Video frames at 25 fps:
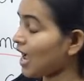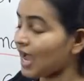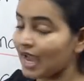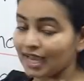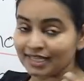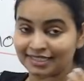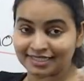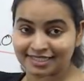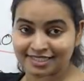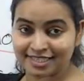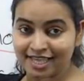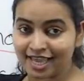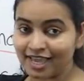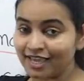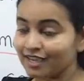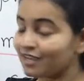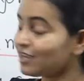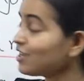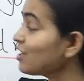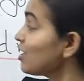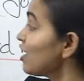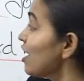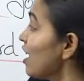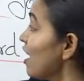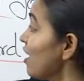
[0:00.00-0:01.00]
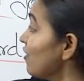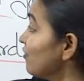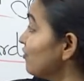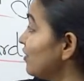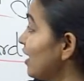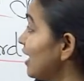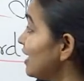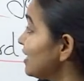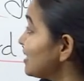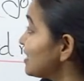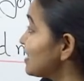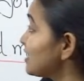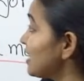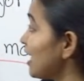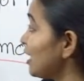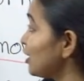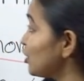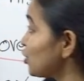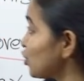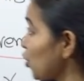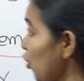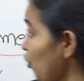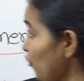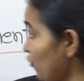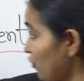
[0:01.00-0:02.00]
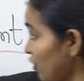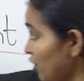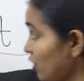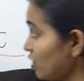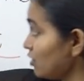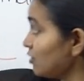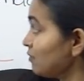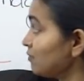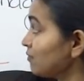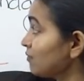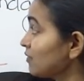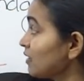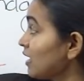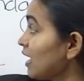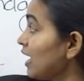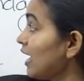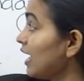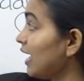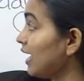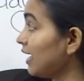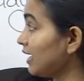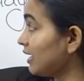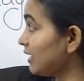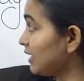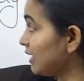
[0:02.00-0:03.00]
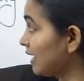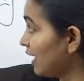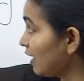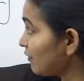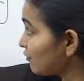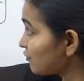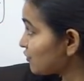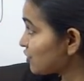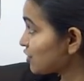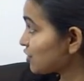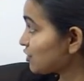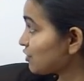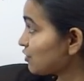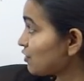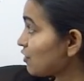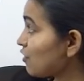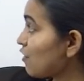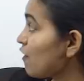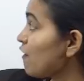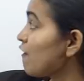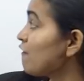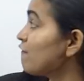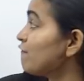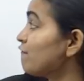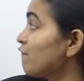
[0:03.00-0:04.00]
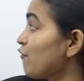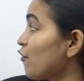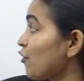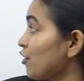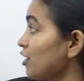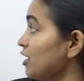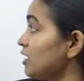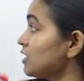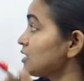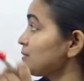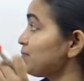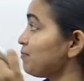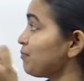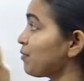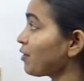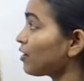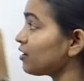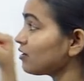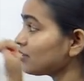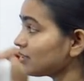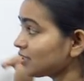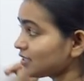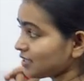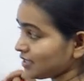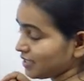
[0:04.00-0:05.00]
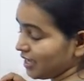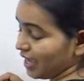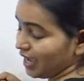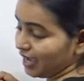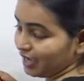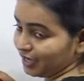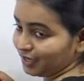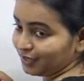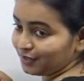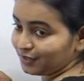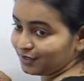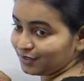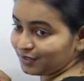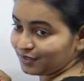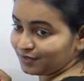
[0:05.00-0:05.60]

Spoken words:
and say, they sent over a gift for his birthday.